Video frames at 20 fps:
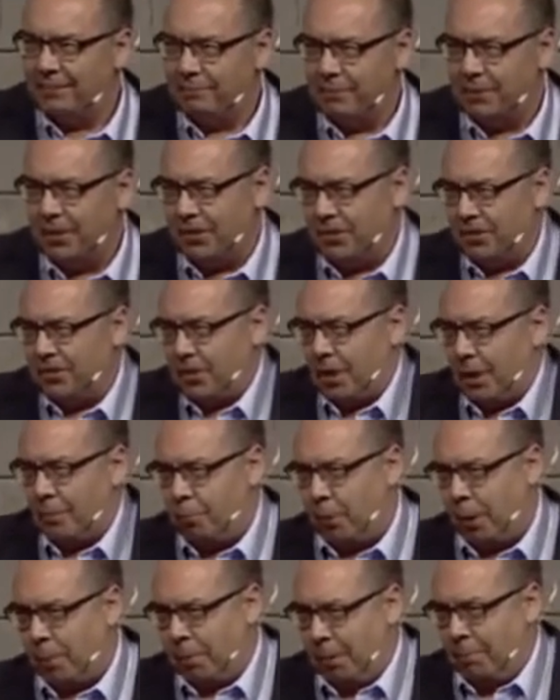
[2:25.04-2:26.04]
teachers are
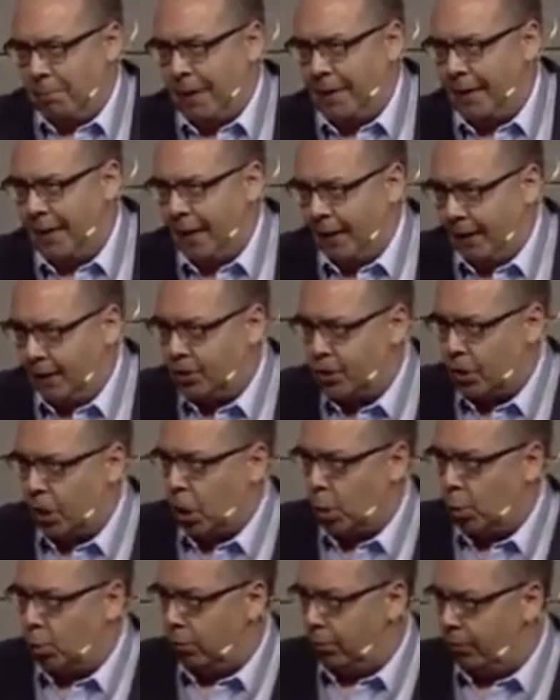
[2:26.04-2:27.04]
probably my age,
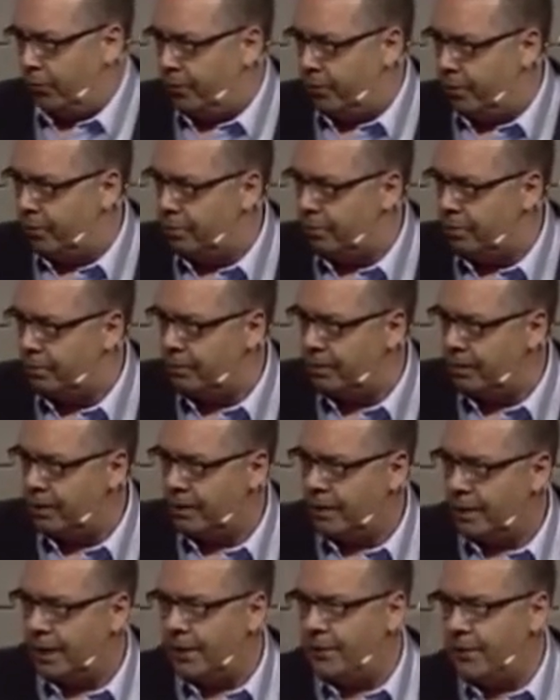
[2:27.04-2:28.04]
old.
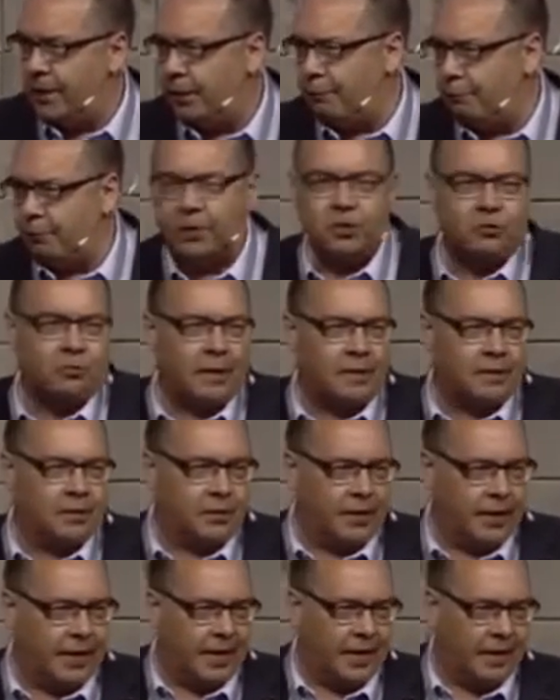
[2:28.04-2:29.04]
And the infrastructure
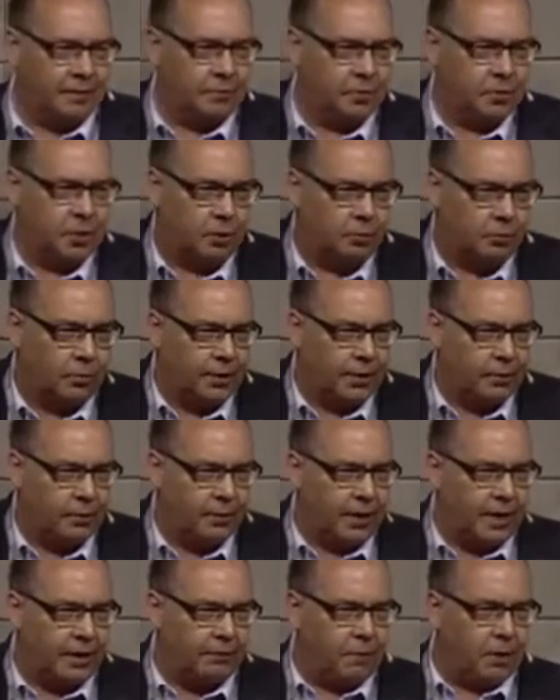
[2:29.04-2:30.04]
they have is old. They
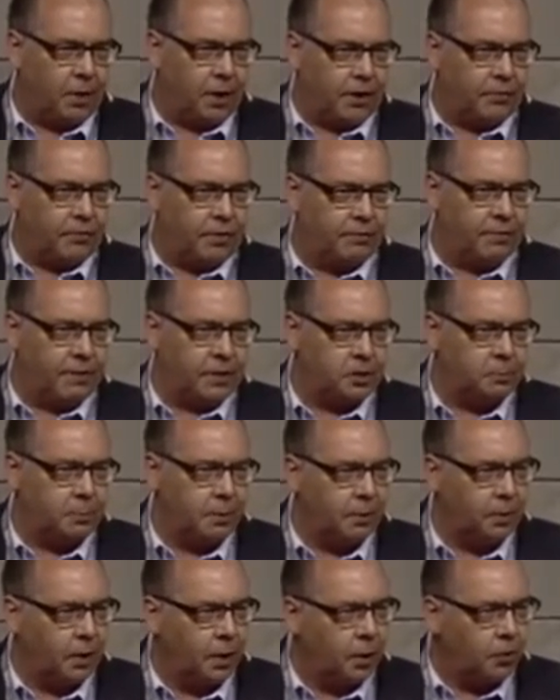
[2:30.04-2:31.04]
don't have a lot of
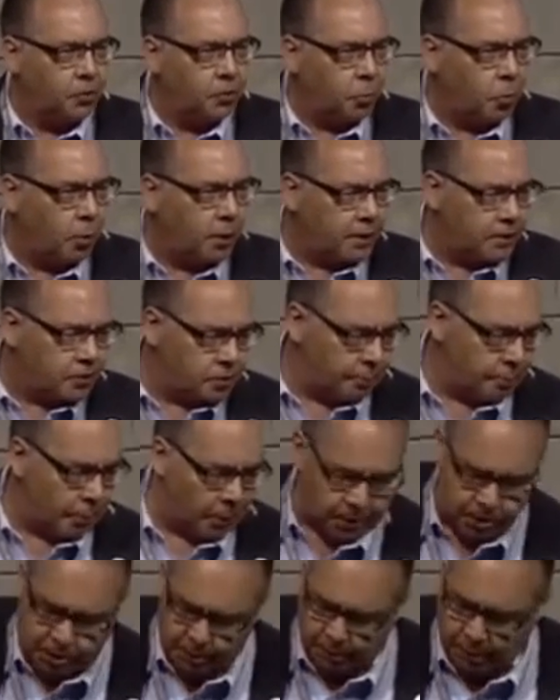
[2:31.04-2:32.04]
investment. So what is a
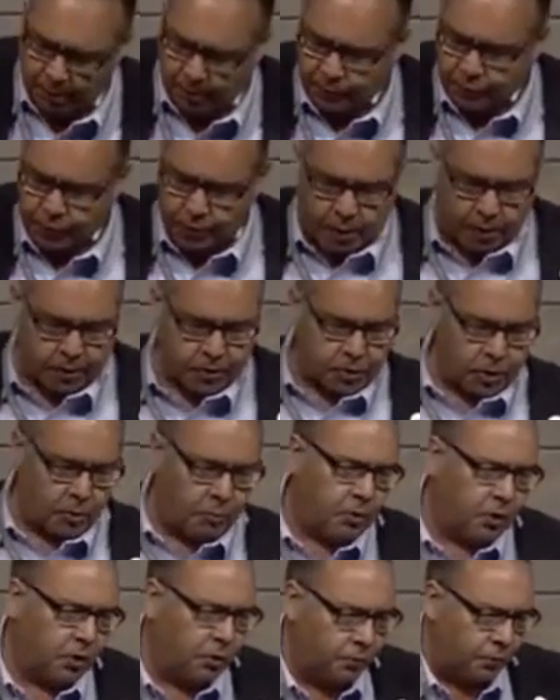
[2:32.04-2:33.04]
possible
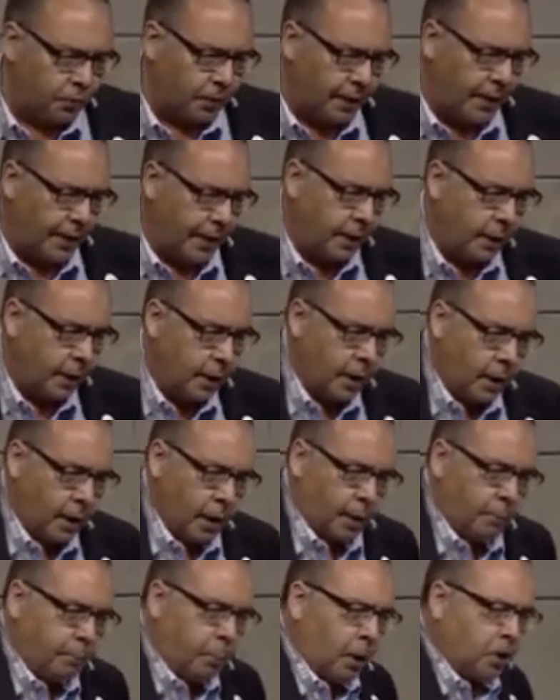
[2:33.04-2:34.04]
solution for that?
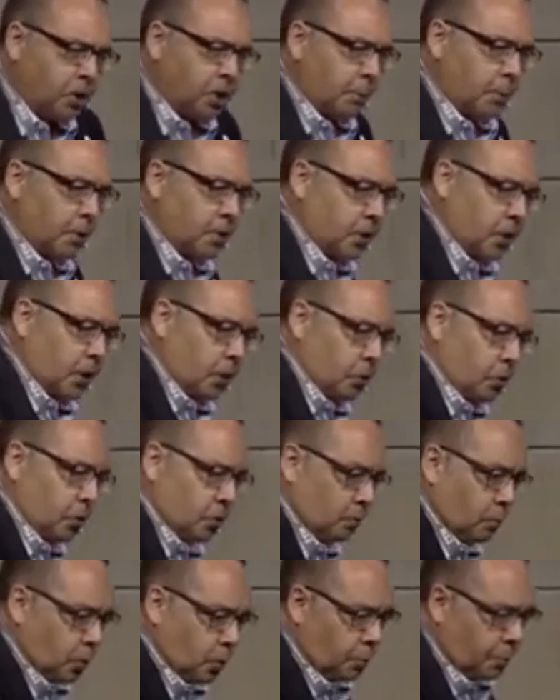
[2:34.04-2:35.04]
A possible
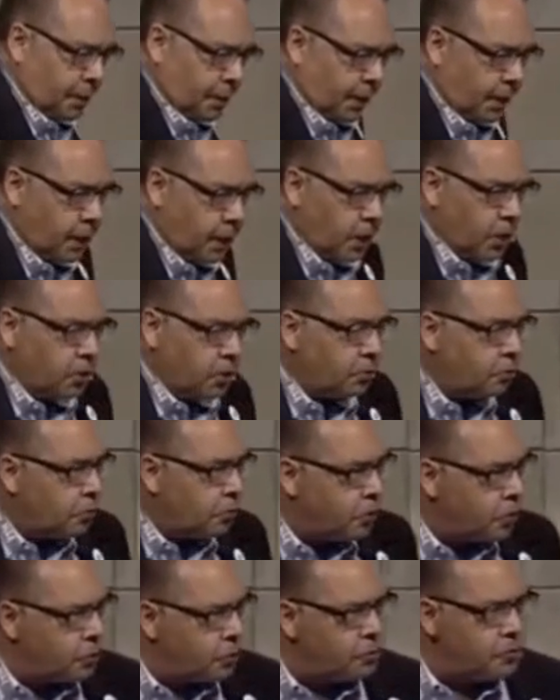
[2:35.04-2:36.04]
solution would be to
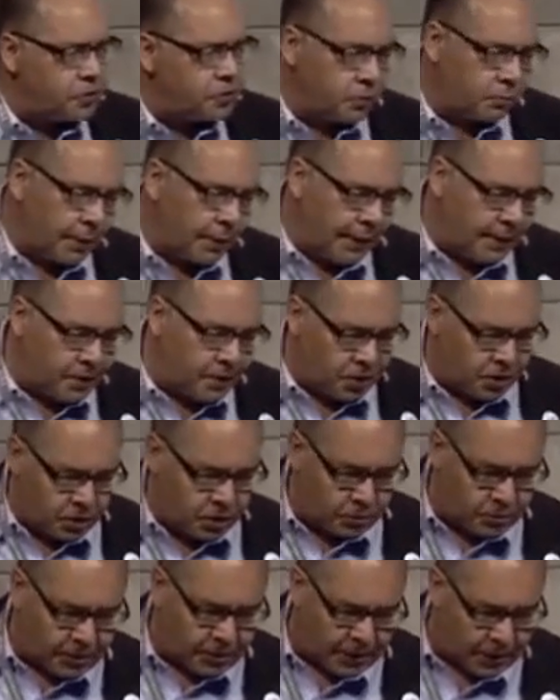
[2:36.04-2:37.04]
reuse the
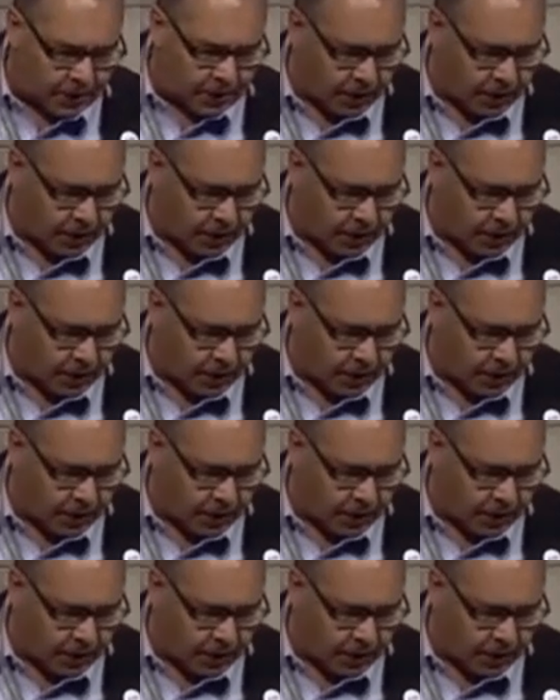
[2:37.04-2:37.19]
ready-to-use IT